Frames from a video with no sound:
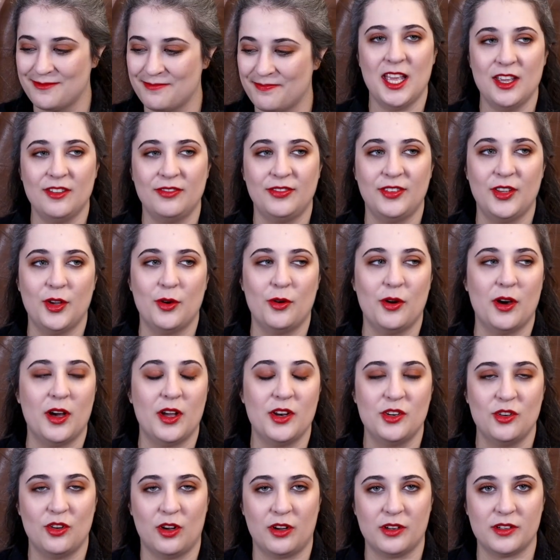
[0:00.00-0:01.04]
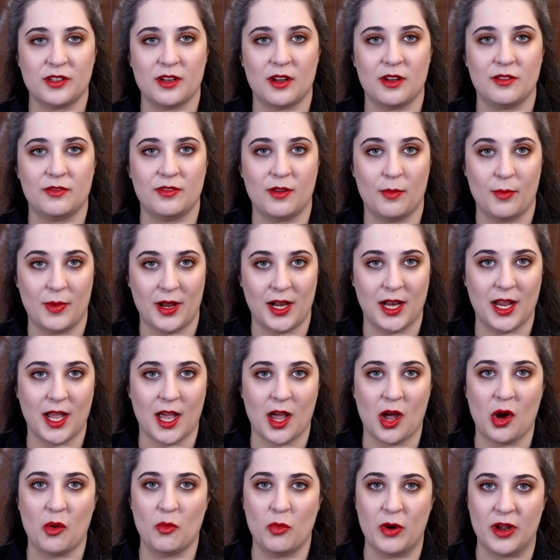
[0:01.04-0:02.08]
If you're not
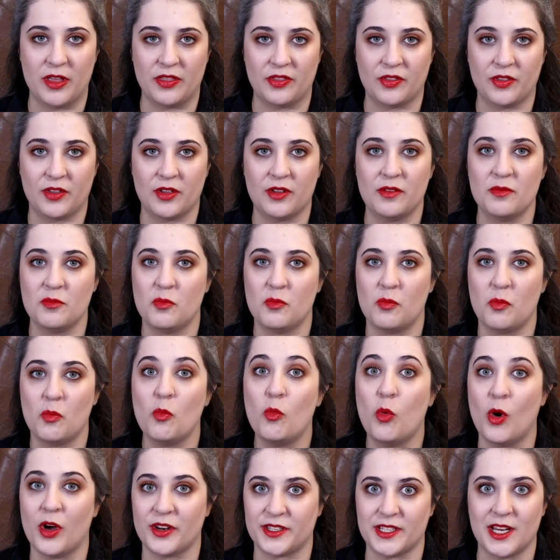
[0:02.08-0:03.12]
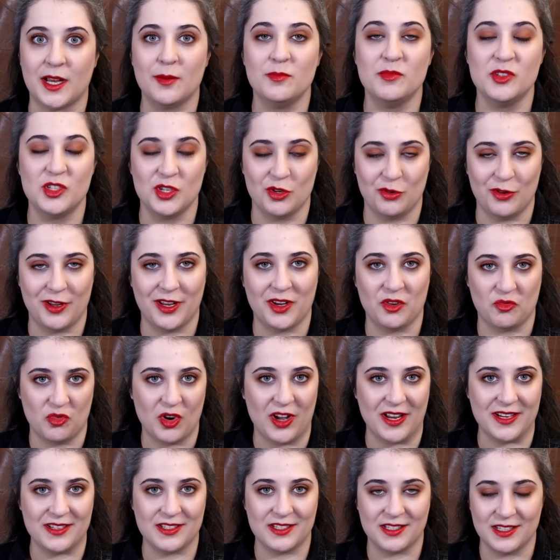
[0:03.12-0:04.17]
familiar with what I'm doing
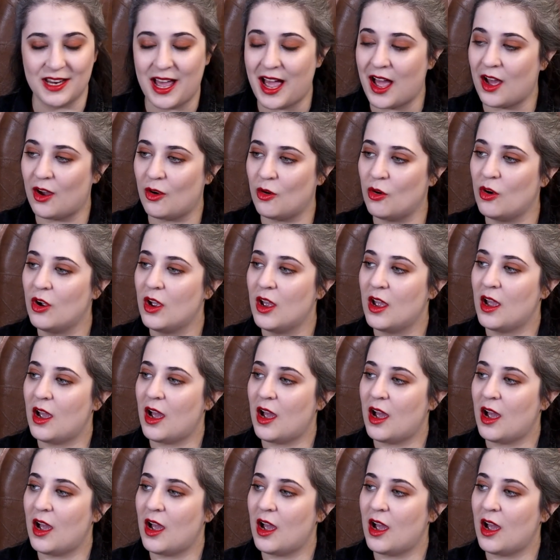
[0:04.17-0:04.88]
right now,